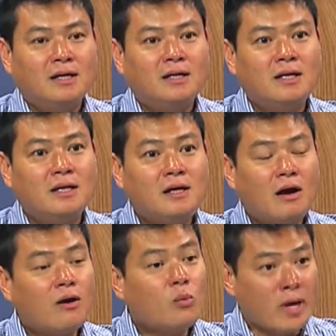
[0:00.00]
they
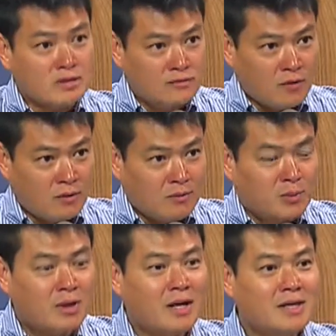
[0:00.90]
are wasteful
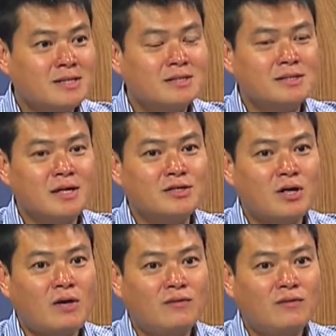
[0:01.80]
because they start